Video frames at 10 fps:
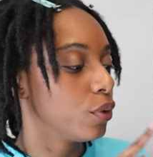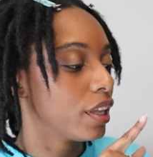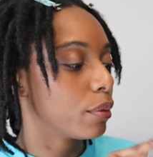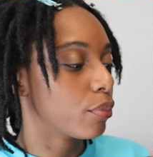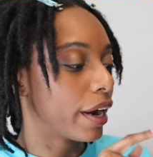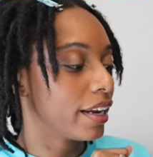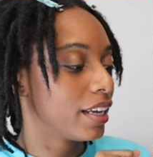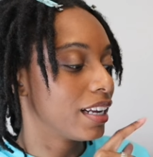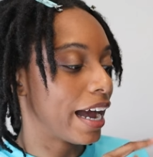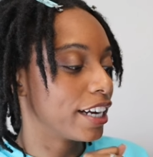Cooling and
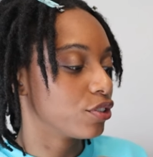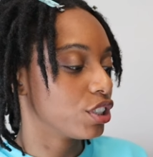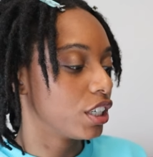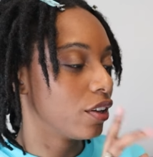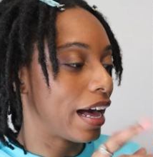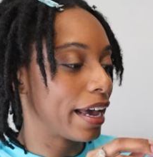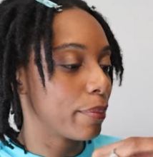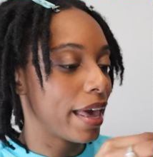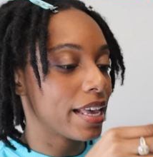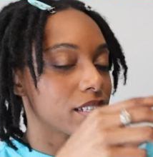Brightening Hydrogel Eye
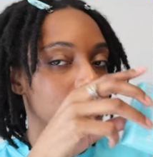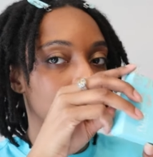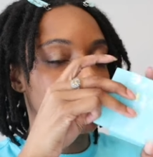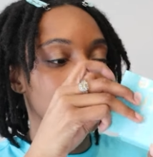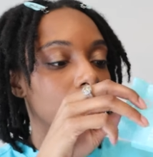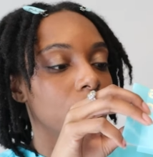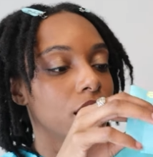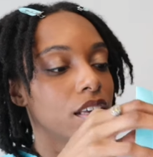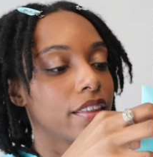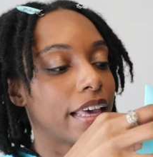Mask.
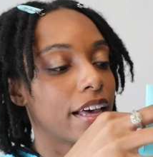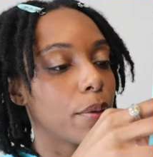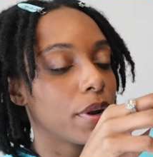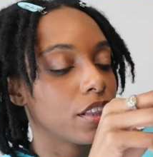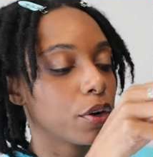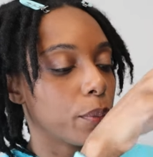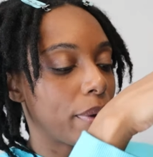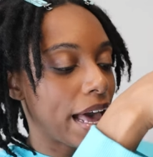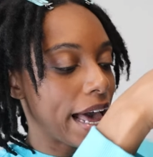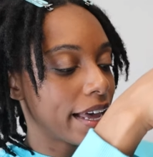They come in a little
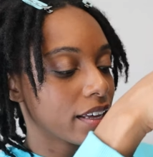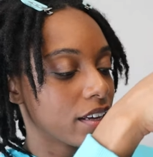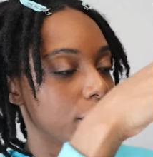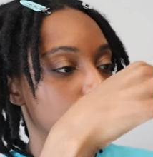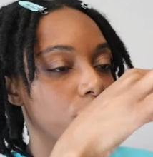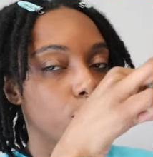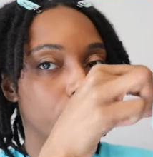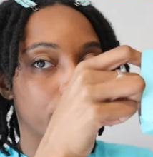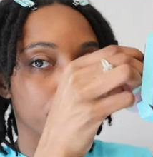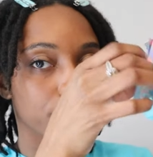pack of
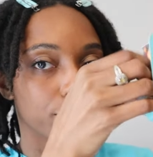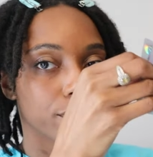four.